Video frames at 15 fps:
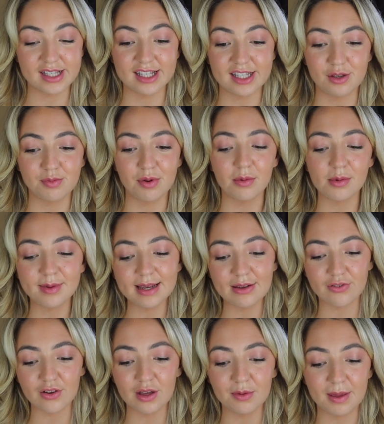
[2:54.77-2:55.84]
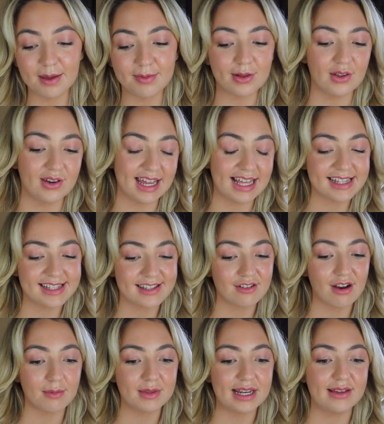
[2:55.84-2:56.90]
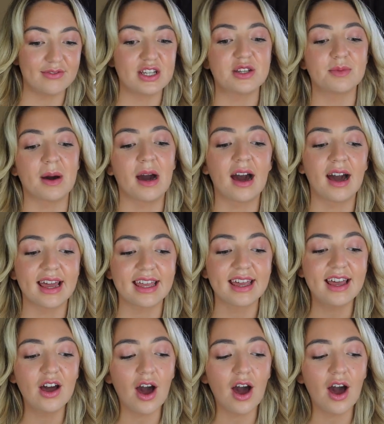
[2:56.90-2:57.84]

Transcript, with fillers: because you probably follow people on Instagram that live in Dubai